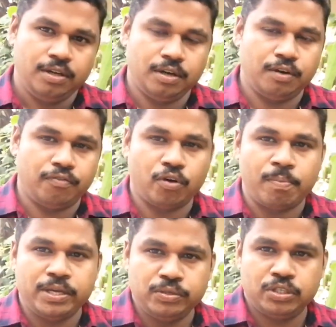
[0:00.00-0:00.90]
uh, for
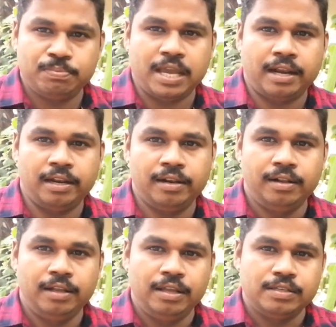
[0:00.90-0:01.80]
my youtube channel
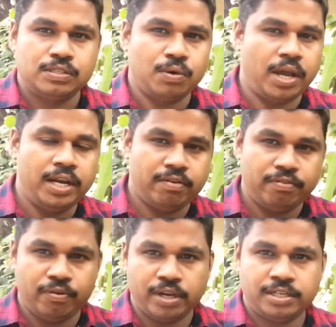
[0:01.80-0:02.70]
so i never
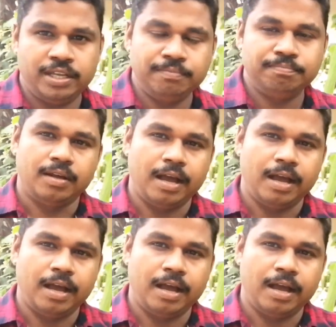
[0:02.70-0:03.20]
forget him